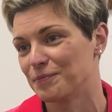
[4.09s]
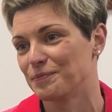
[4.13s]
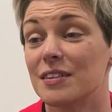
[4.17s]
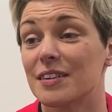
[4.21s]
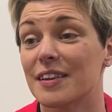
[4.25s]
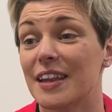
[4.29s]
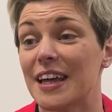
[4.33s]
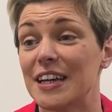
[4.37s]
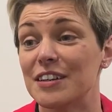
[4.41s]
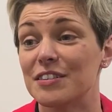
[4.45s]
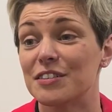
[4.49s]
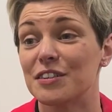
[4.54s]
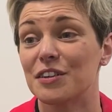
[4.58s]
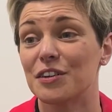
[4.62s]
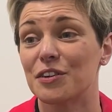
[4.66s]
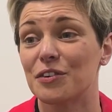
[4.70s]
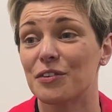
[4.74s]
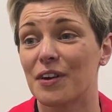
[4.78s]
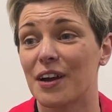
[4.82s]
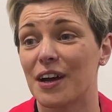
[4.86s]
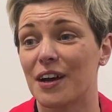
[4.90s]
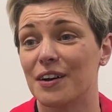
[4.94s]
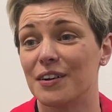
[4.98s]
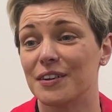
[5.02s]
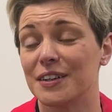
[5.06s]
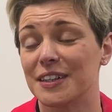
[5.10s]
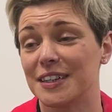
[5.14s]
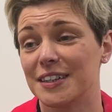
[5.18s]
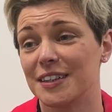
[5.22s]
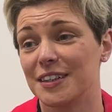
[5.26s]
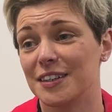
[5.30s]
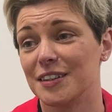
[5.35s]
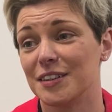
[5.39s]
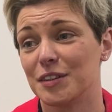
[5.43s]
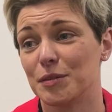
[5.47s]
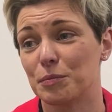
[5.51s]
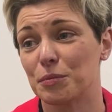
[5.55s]
The HR Crowd
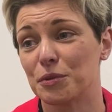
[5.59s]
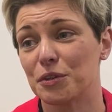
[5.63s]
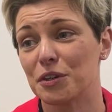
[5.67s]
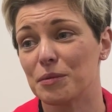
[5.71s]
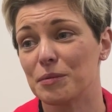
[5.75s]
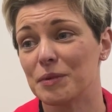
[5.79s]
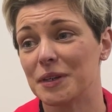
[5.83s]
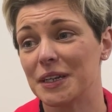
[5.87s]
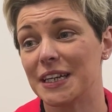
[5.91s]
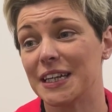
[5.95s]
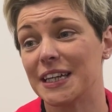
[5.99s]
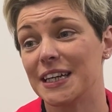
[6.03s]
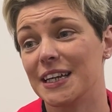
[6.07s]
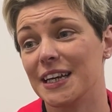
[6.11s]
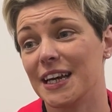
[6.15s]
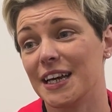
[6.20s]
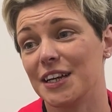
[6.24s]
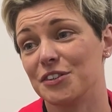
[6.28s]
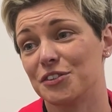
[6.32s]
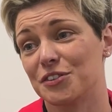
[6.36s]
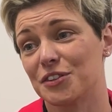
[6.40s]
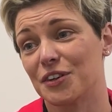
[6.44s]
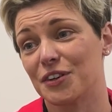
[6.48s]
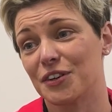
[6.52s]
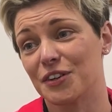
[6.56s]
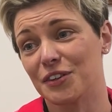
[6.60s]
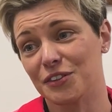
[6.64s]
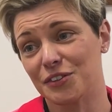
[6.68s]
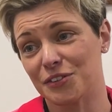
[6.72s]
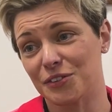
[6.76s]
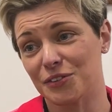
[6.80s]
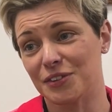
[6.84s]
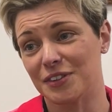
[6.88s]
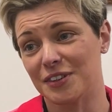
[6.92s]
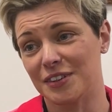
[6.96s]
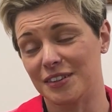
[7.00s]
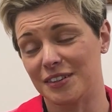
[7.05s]
is predominantly HR
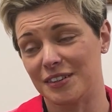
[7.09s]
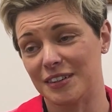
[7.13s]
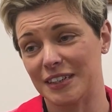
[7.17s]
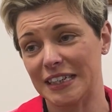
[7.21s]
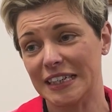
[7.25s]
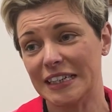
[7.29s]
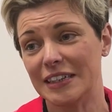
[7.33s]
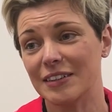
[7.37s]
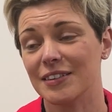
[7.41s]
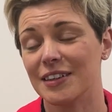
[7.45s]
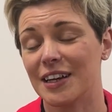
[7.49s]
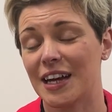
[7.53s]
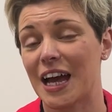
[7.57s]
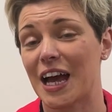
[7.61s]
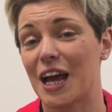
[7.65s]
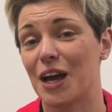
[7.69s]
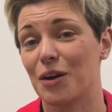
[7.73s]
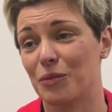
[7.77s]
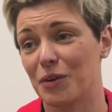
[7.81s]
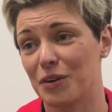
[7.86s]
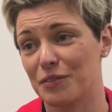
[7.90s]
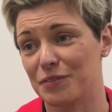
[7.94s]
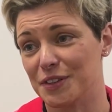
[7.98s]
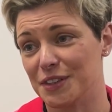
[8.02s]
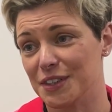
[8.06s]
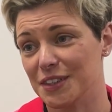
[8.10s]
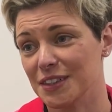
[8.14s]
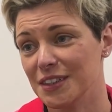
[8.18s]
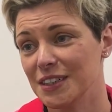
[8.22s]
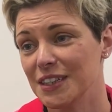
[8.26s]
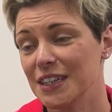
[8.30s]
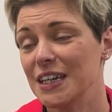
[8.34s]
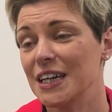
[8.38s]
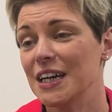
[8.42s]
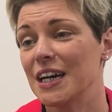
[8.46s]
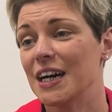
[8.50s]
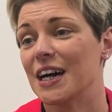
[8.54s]
consultancy. However,
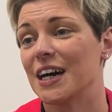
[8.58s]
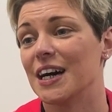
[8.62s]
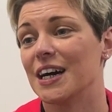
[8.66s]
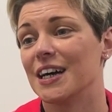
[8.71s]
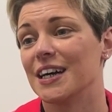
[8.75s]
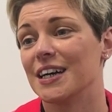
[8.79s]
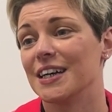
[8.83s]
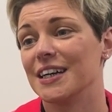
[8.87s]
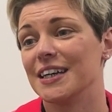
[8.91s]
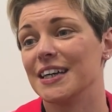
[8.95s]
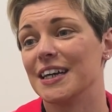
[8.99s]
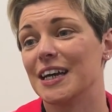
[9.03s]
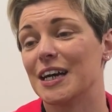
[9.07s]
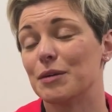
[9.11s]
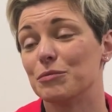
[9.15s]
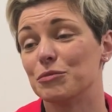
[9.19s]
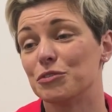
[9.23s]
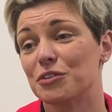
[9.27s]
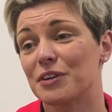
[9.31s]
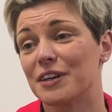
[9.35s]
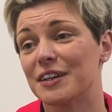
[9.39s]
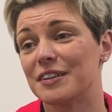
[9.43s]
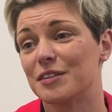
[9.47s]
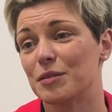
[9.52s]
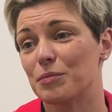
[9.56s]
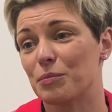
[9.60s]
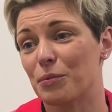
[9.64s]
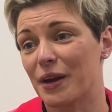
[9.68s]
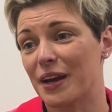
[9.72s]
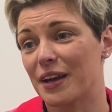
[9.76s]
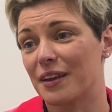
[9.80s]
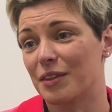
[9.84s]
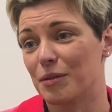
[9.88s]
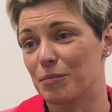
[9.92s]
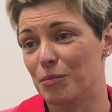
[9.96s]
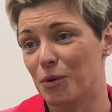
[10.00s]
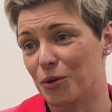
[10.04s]
I am trying to
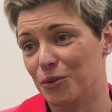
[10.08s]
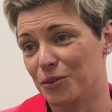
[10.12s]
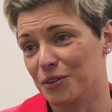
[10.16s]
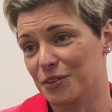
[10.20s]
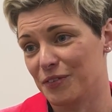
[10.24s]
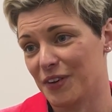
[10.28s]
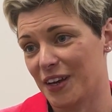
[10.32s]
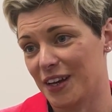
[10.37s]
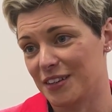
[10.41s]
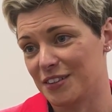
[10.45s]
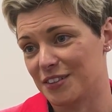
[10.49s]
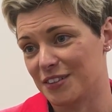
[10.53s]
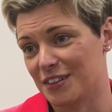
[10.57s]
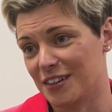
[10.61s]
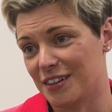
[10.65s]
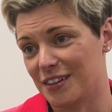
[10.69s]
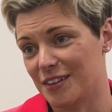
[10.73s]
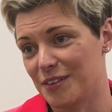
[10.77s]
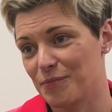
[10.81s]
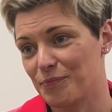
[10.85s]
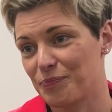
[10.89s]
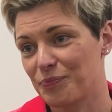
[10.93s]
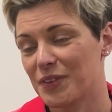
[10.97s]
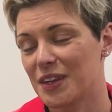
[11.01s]
break the mold of HR.